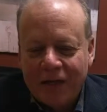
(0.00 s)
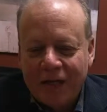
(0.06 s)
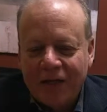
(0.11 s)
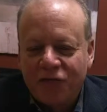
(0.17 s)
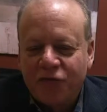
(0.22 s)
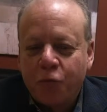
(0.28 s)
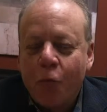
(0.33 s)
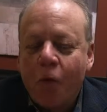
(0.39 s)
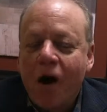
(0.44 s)

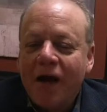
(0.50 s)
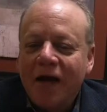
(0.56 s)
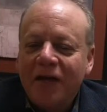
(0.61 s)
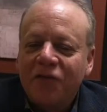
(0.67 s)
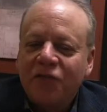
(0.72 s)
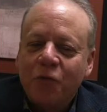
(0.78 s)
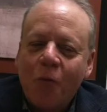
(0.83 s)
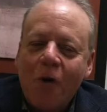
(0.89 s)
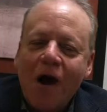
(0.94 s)
it's why
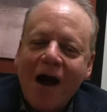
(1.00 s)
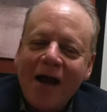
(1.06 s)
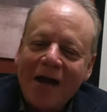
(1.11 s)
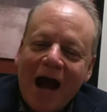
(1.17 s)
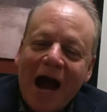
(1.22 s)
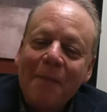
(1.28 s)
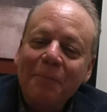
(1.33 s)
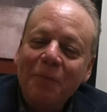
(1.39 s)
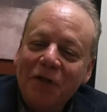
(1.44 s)
it's why
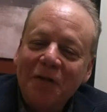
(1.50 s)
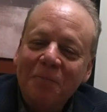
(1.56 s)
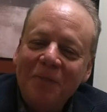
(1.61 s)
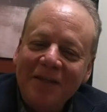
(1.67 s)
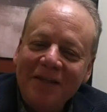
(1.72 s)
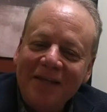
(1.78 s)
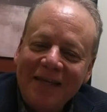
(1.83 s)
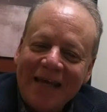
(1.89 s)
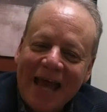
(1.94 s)
I'm going to
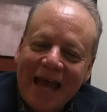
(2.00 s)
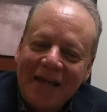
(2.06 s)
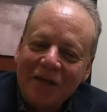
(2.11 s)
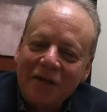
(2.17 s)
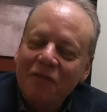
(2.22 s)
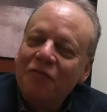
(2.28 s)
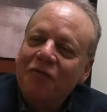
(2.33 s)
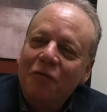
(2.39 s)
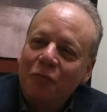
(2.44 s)
be the end
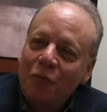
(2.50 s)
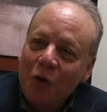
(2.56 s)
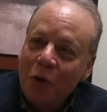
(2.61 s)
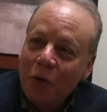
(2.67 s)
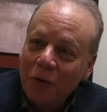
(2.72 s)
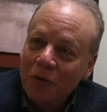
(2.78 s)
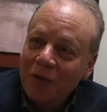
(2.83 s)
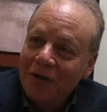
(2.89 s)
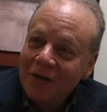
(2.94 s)
of the
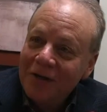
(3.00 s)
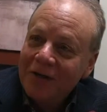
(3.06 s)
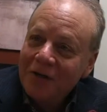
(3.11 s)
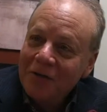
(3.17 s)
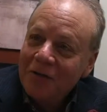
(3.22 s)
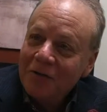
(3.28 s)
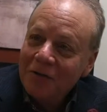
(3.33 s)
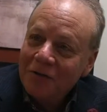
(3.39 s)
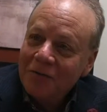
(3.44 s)
road
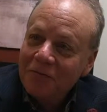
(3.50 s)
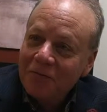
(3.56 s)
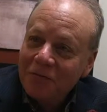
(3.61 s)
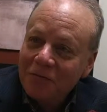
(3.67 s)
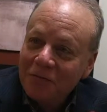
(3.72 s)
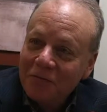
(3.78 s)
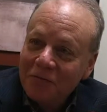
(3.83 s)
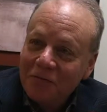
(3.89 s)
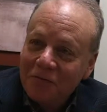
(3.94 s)

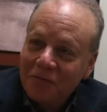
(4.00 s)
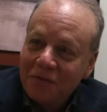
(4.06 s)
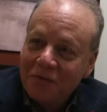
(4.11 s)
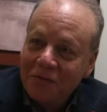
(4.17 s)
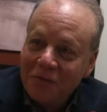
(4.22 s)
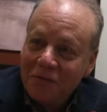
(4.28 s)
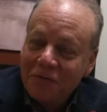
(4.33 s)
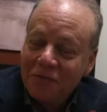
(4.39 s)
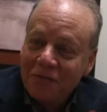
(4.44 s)
for for
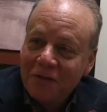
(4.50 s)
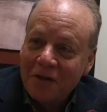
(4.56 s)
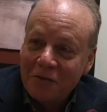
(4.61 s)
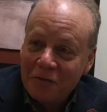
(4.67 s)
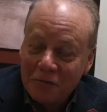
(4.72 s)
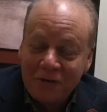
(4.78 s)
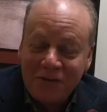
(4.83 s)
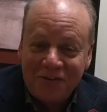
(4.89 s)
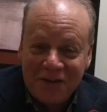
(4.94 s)
a
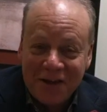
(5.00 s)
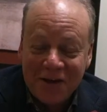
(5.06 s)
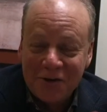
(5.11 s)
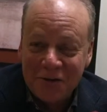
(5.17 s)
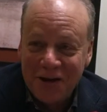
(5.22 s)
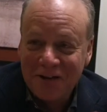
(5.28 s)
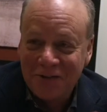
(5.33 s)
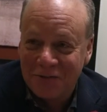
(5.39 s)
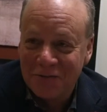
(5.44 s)
three
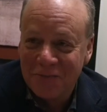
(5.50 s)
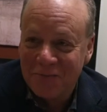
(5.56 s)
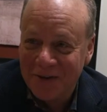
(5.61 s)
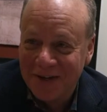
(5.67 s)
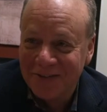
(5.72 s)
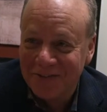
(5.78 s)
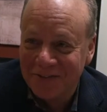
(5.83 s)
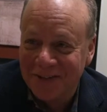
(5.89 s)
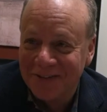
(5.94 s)
generation
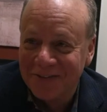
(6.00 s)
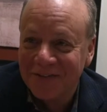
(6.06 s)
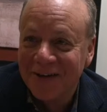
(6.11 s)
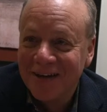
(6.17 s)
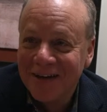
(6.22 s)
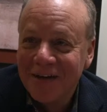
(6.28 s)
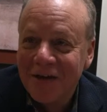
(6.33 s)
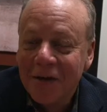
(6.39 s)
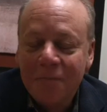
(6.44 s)
business
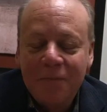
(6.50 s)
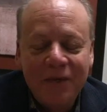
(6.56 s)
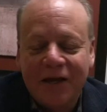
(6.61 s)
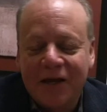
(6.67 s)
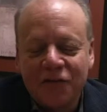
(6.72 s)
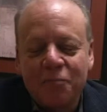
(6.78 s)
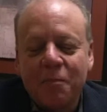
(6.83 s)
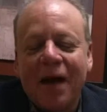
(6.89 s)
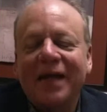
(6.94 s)

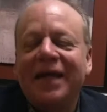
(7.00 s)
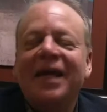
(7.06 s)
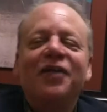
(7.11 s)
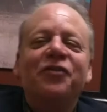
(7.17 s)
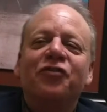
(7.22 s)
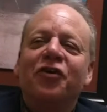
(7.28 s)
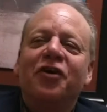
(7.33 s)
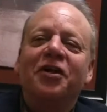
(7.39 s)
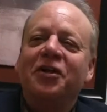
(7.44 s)
because my
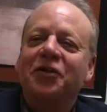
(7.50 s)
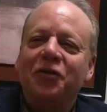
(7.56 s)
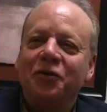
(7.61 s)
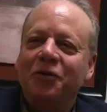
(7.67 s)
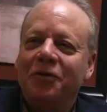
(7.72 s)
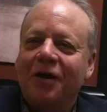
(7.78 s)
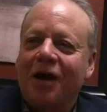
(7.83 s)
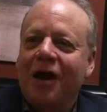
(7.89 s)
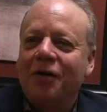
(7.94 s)
kids are going to
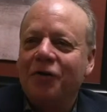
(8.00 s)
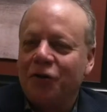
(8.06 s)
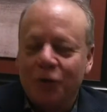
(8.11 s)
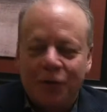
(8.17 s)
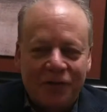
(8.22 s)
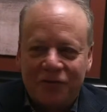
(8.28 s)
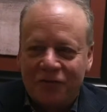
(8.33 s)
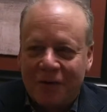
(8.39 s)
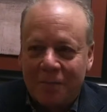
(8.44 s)
do are
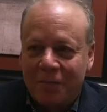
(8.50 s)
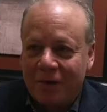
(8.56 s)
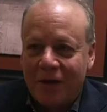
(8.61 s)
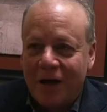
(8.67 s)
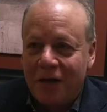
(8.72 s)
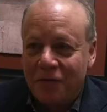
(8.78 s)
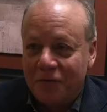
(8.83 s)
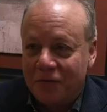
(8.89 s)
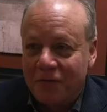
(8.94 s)
doing some
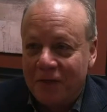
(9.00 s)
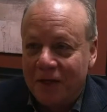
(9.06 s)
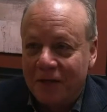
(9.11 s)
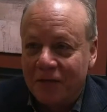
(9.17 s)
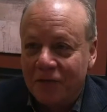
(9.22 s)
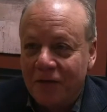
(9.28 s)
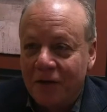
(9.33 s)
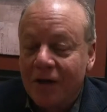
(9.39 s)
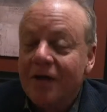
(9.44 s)
other
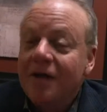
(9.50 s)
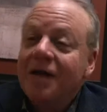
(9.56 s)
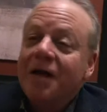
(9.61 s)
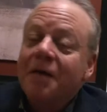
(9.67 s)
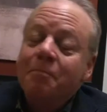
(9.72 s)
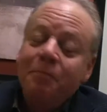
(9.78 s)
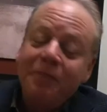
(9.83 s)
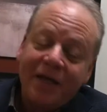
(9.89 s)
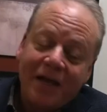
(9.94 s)
things
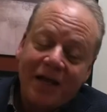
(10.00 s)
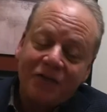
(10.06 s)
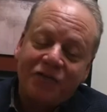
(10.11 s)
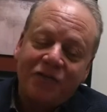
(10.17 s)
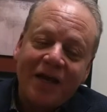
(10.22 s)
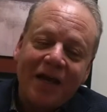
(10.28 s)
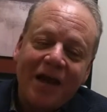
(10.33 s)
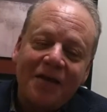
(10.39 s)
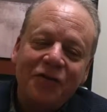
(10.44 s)
because
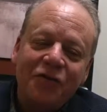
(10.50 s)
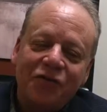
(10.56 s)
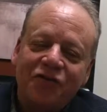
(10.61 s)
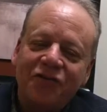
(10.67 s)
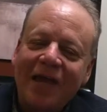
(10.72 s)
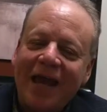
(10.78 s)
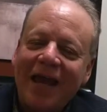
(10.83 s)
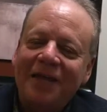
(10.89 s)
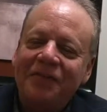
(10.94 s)
they
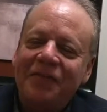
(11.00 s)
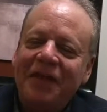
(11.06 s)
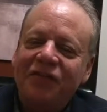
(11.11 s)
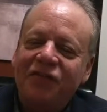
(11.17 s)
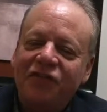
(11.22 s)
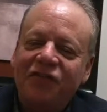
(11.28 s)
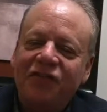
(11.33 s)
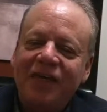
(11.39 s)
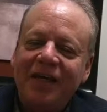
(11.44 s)
understand they
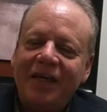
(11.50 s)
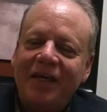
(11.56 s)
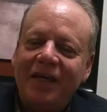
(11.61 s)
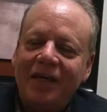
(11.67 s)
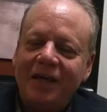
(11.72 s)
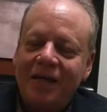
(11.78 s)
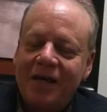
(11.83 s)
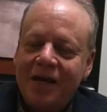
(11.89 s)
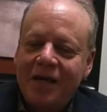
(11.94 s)

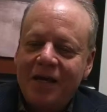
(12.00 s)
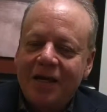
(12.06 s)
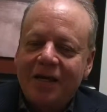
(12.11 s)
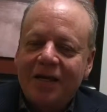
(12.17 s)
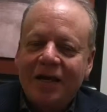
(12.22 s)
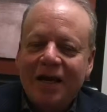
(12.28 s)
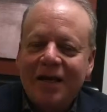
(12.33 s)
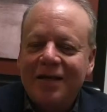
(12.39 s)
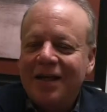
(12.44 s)
see
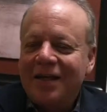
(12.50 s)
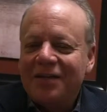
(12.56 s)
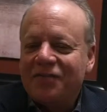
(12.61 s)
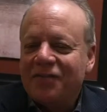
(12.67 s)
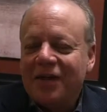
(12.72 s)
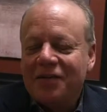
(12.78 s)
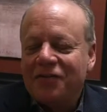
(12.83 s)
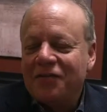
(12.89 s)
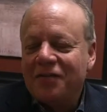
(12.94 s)
and it's
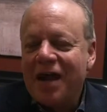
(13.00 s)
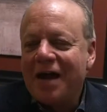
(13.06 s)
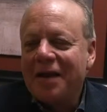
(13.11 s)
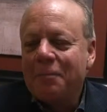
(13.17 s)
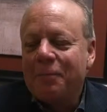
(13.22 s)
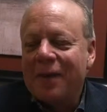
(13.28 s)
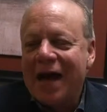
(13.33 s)
it's not a